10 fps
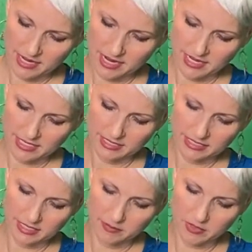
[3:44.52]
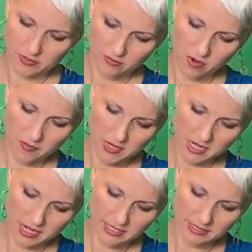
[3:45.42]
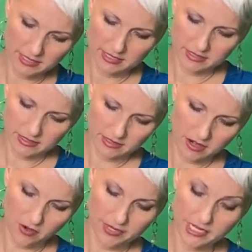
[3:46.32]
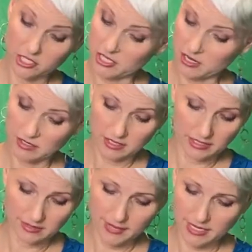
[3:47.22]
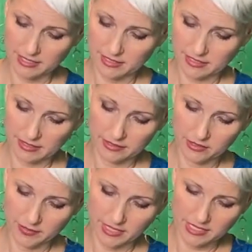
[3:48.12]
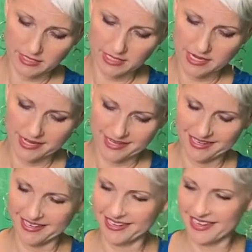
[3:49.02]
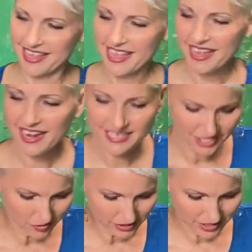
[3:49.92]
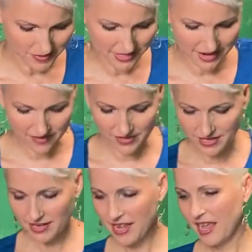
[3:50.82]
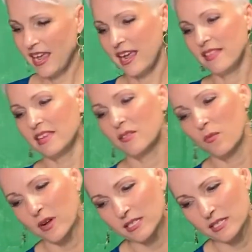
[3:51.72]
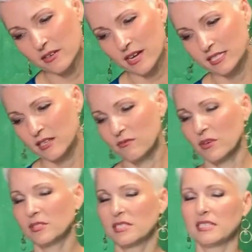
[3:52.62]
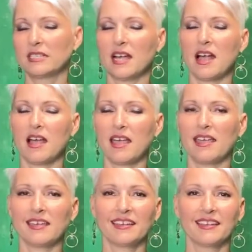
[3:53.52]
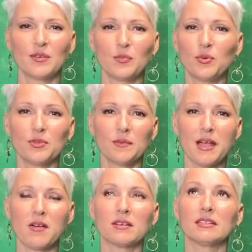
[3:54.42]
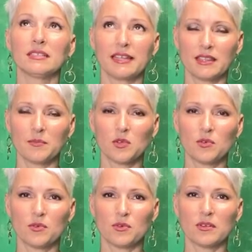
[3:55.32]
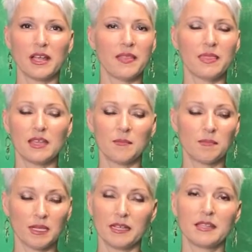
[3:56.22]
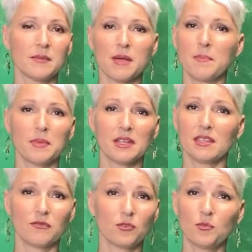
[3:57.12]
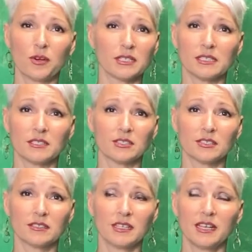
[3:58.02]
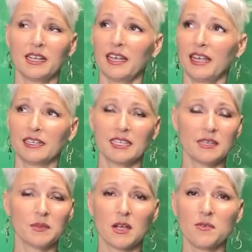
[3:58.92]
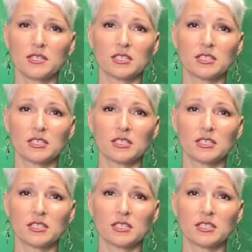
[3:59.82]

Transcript: I get some raw peanuts, already shelled, let's make it a little bit easy, and toast them in the oven. And then once they're nice and roasted, I pull them out, let them cool, and then blend them up in the food processor and keep going.